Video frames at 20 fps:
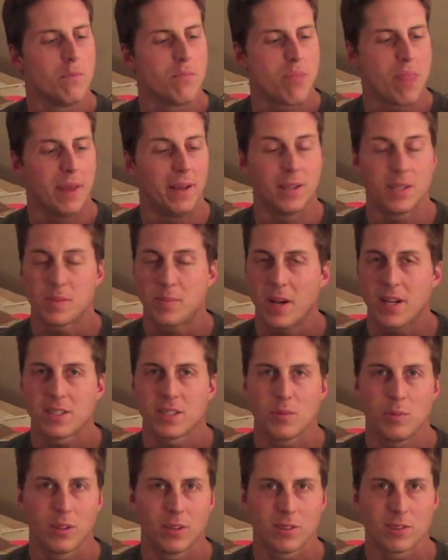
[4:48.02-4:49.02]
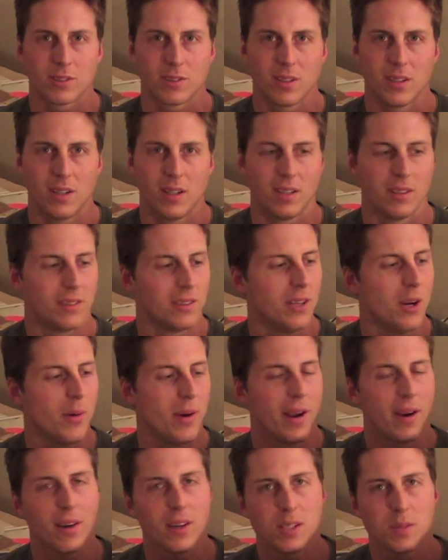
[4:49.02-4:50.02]
And especially when there's no
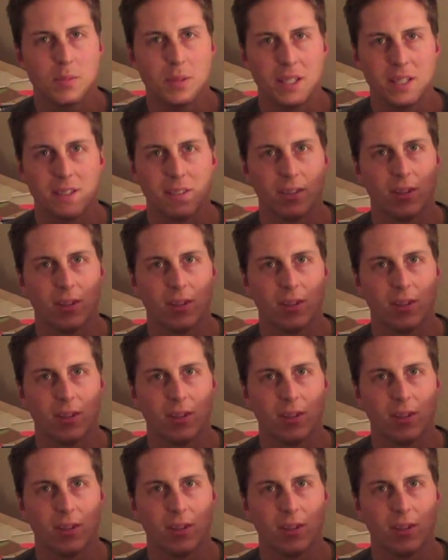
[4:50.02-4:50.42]
airspeed,